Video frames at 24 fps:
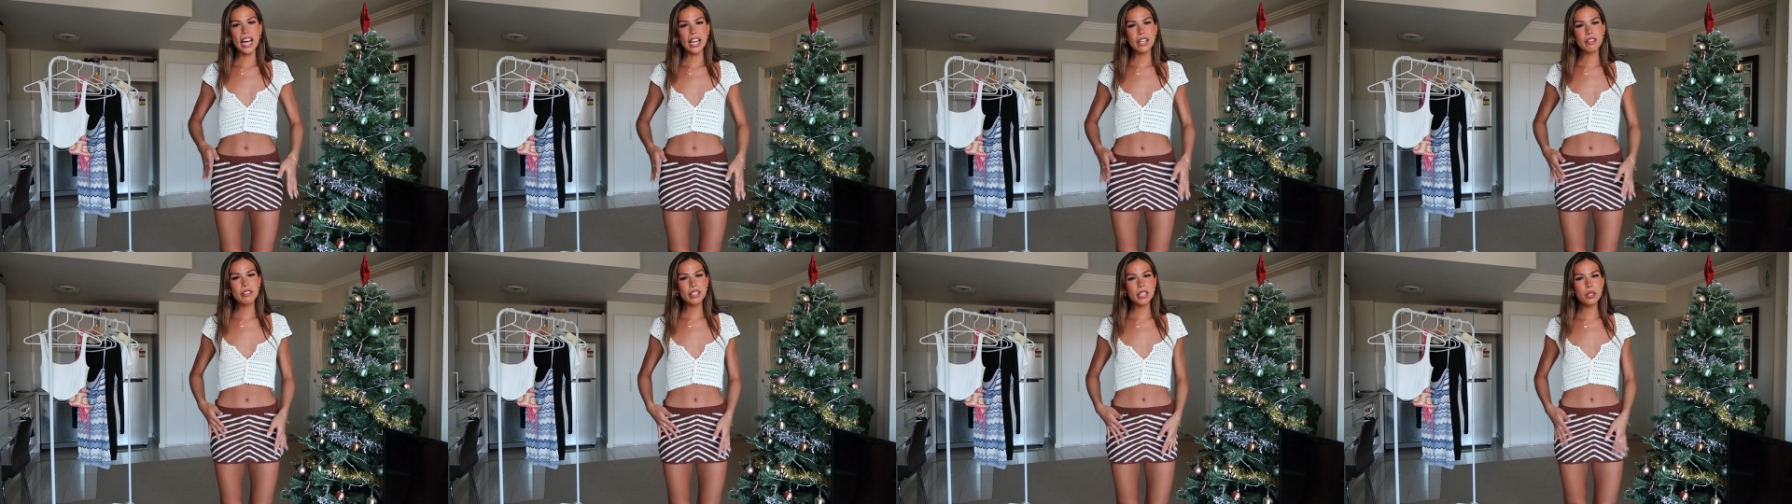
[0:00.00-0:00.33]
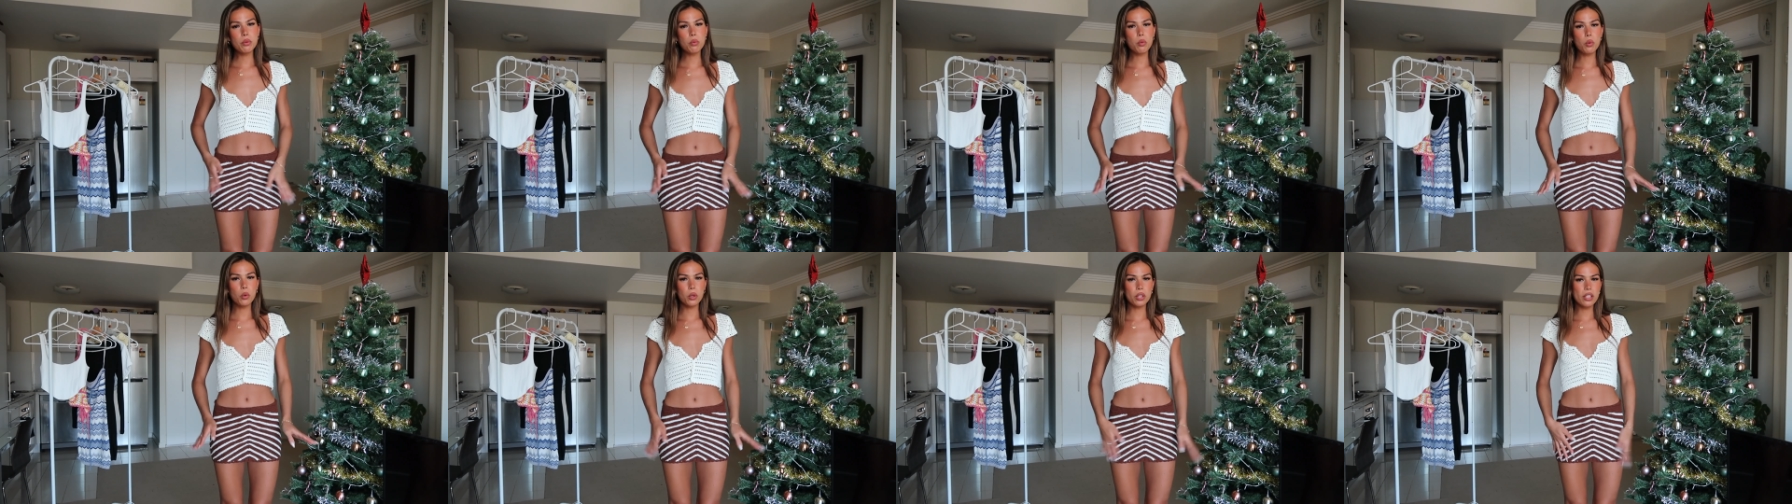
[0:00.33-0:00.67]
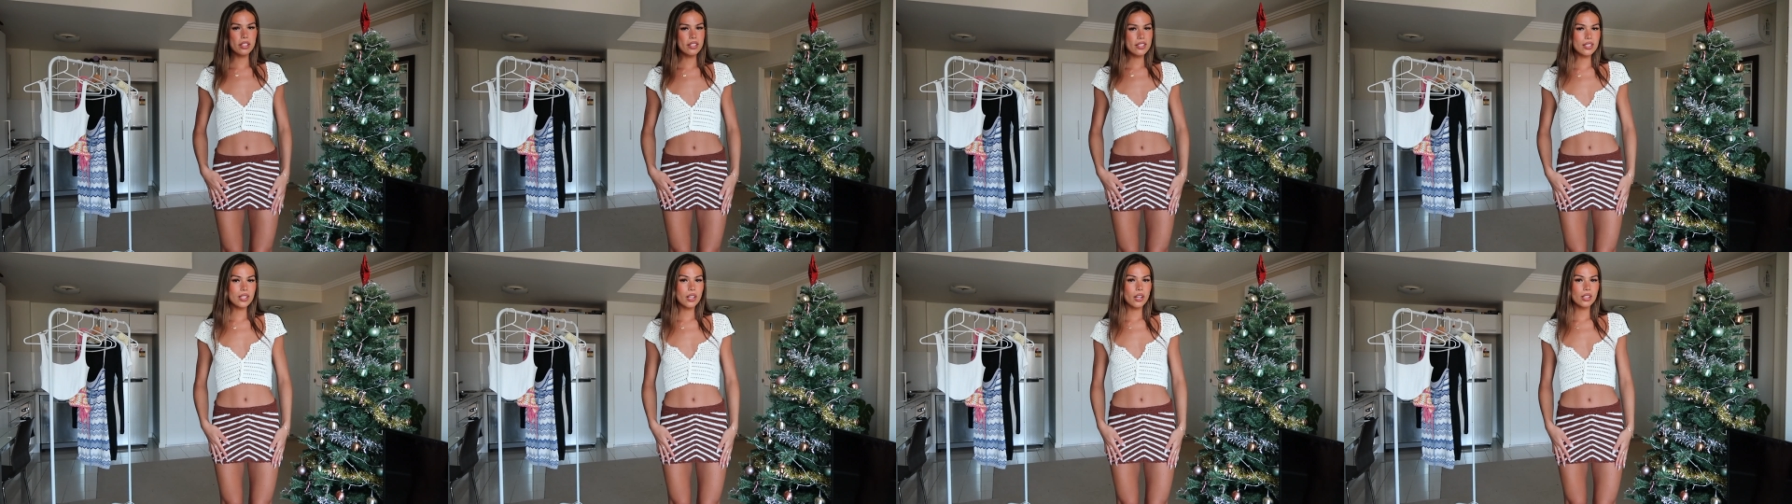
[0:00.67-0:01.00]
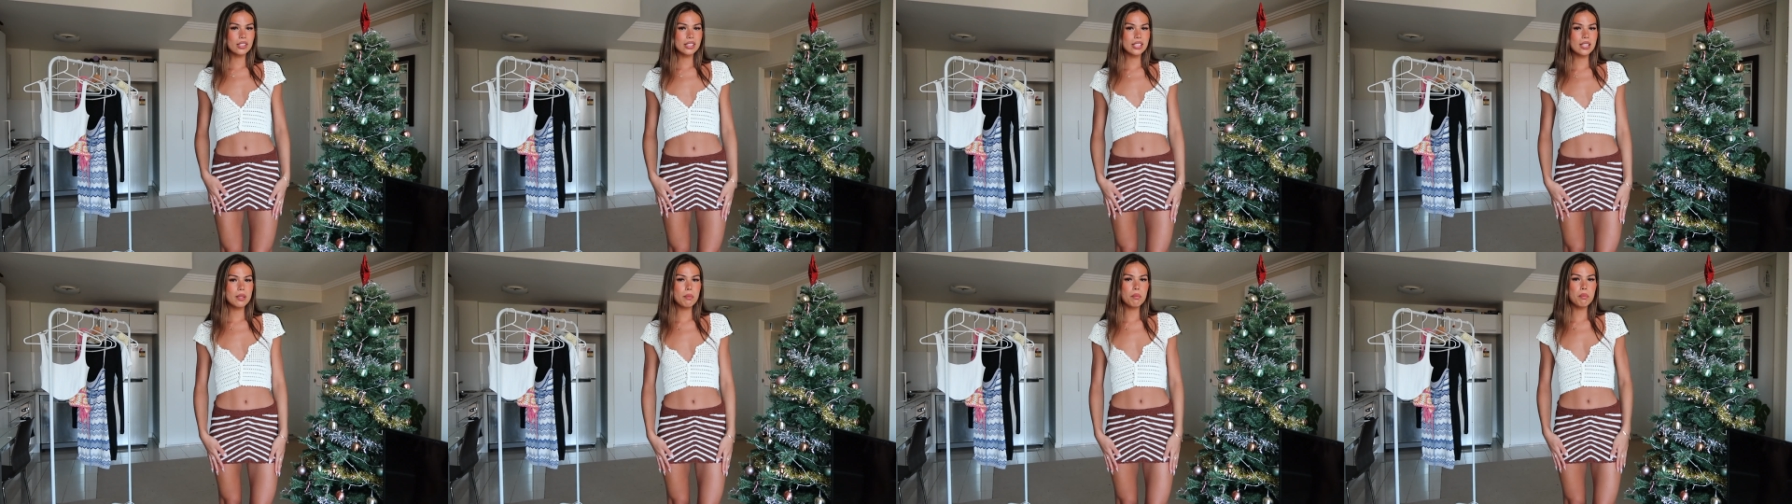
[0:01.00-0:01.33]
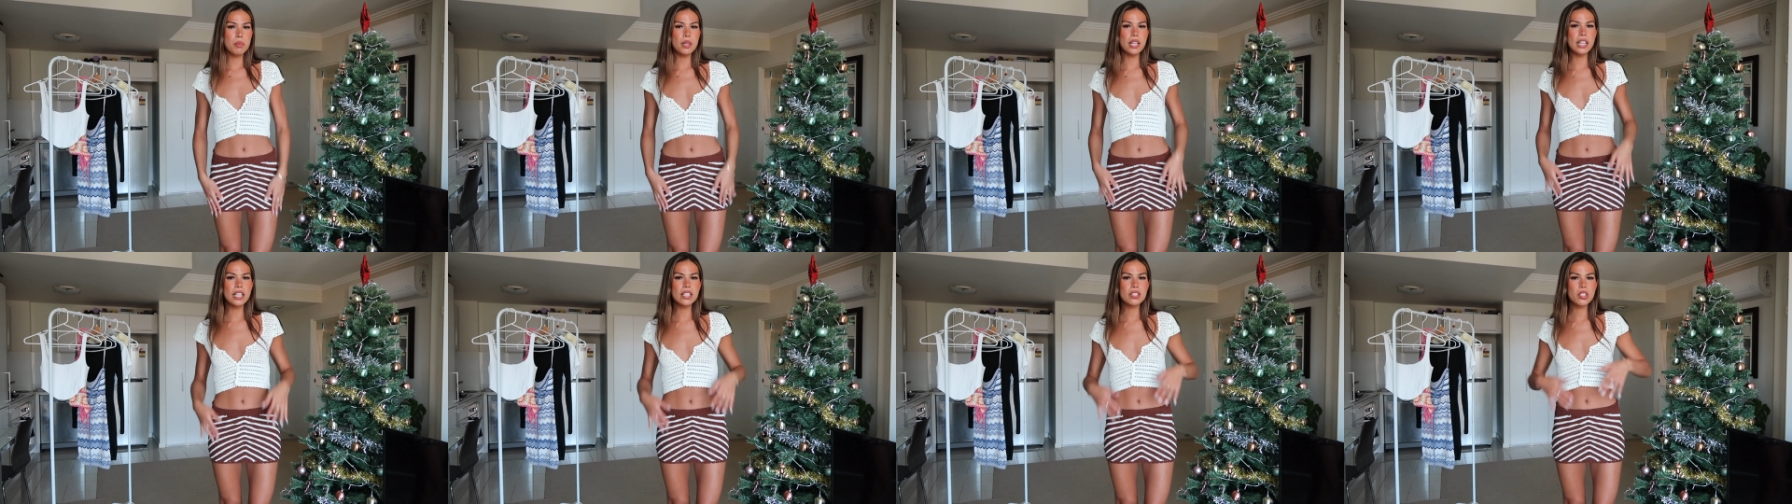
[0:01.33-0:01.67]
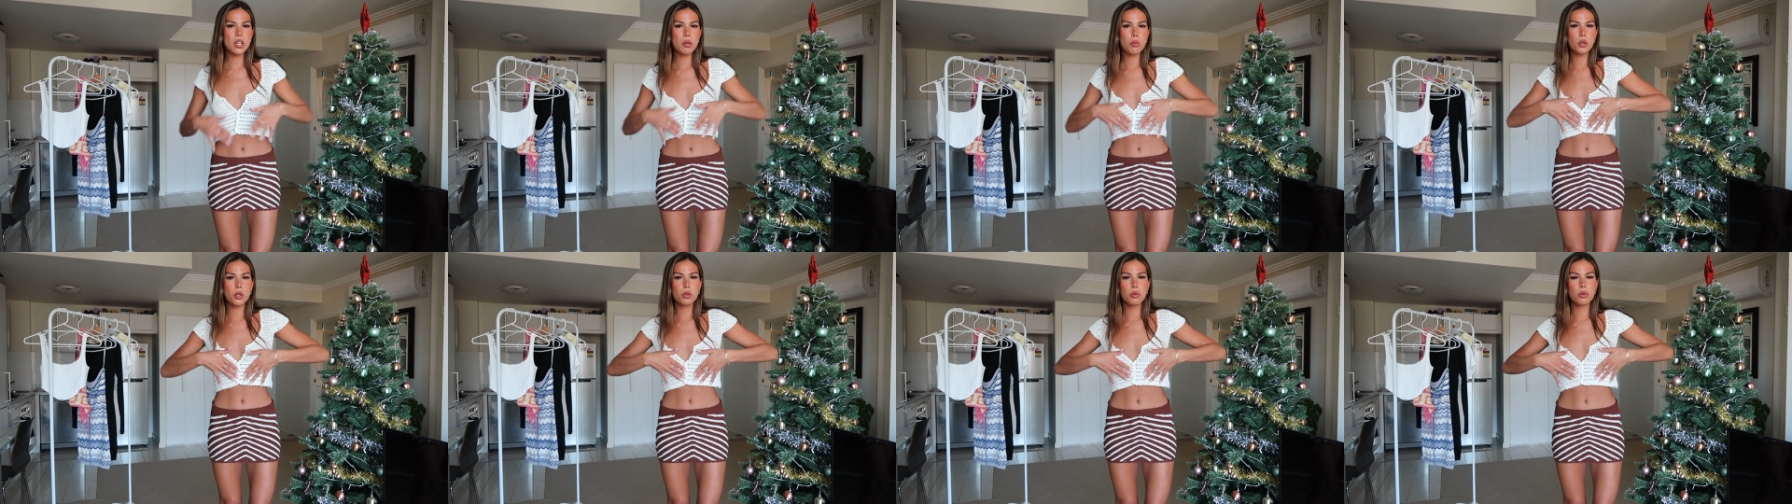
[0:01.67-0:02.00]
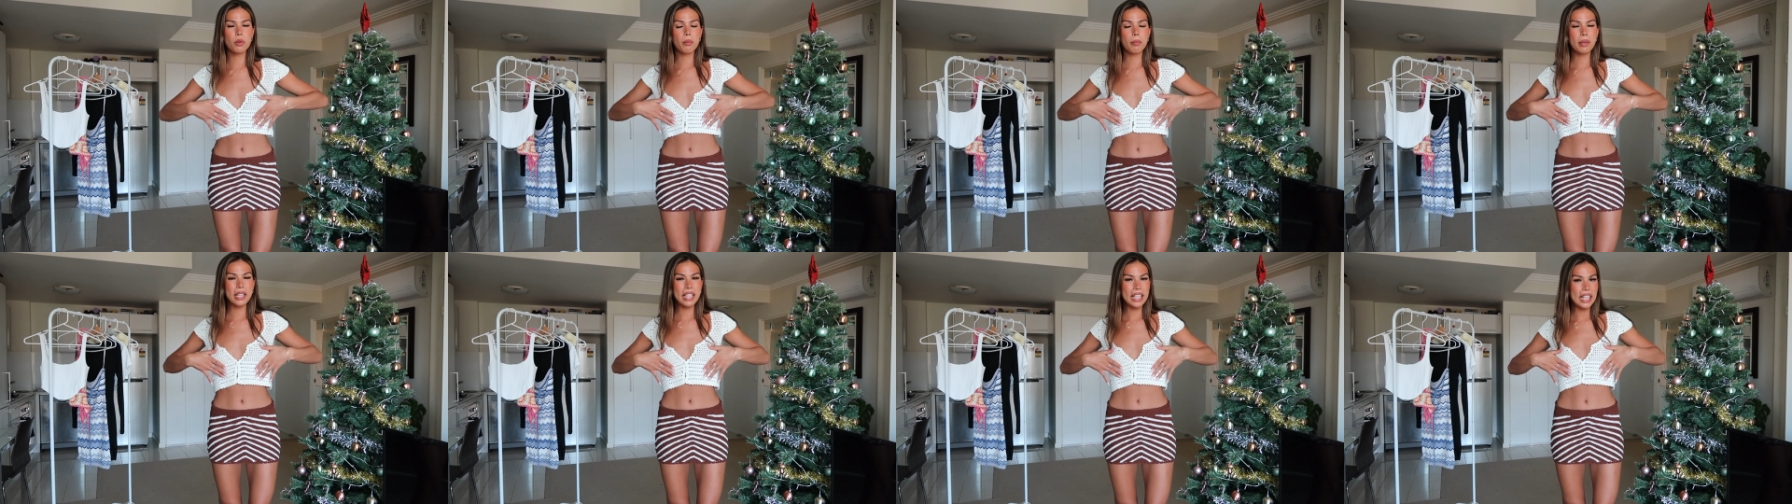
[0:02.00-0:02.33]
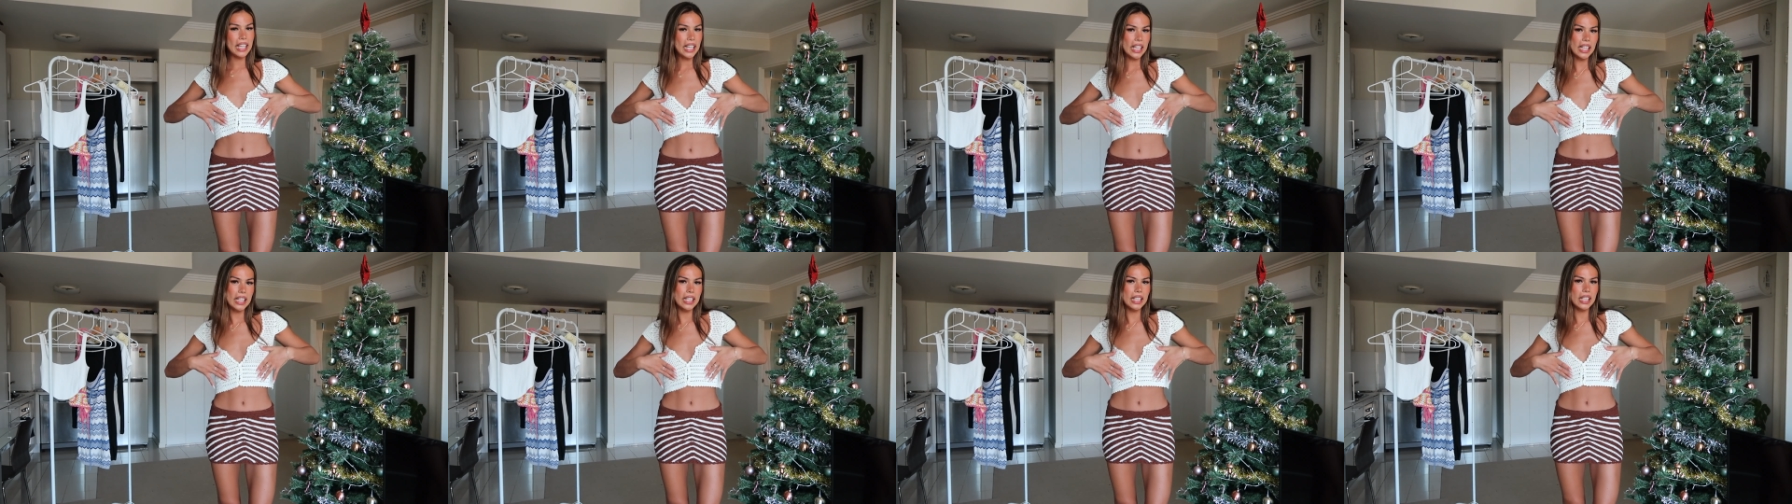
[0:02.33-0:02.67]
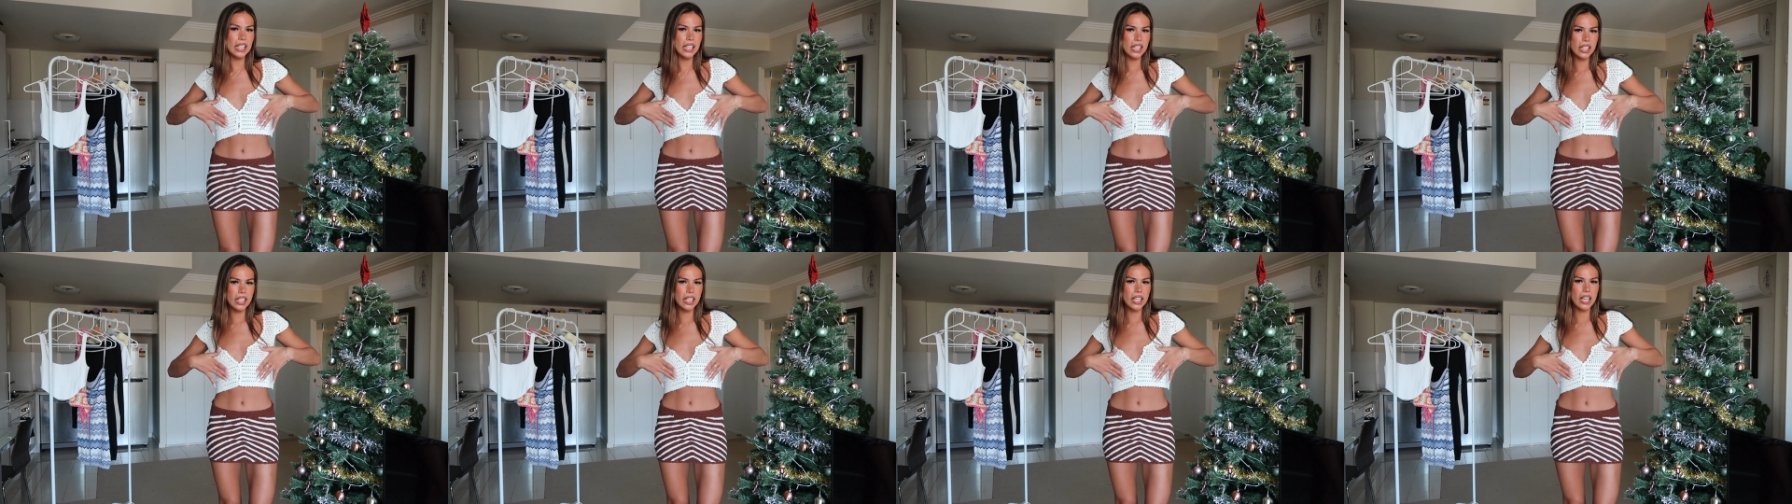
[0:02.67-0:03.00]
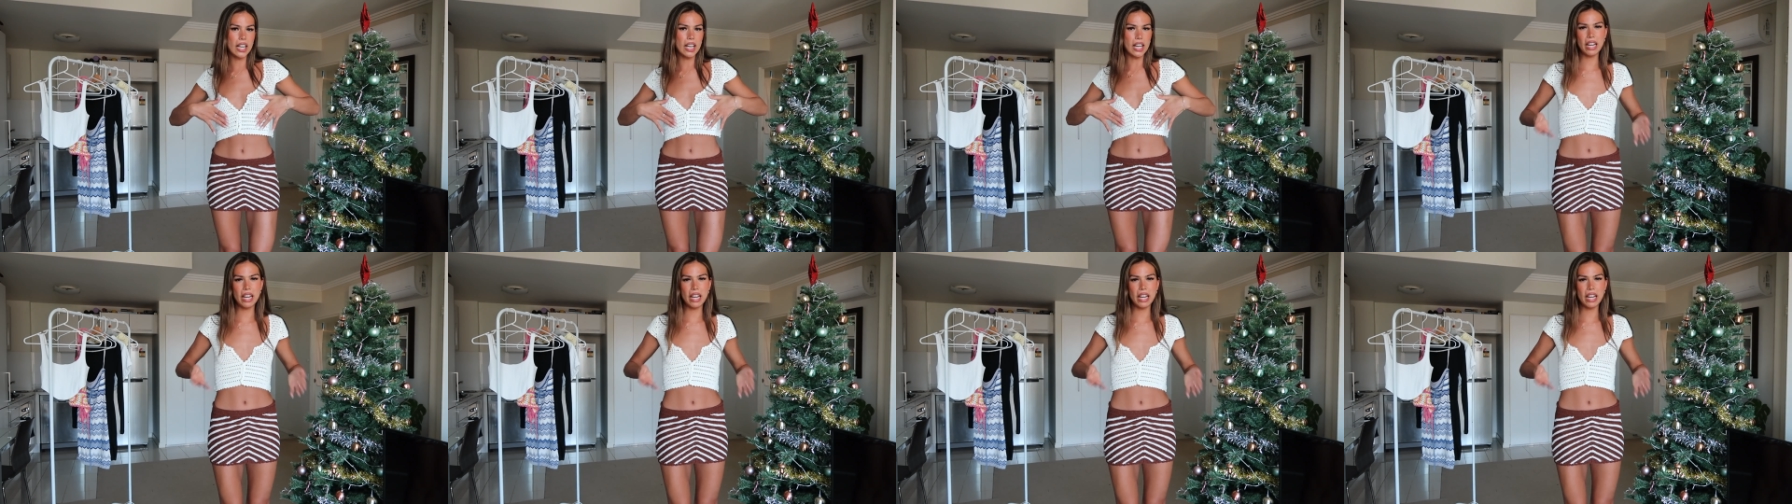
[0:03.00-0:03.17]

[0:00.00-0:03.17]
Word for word: I already wore this skirt to the beach. I wore it with a bikini.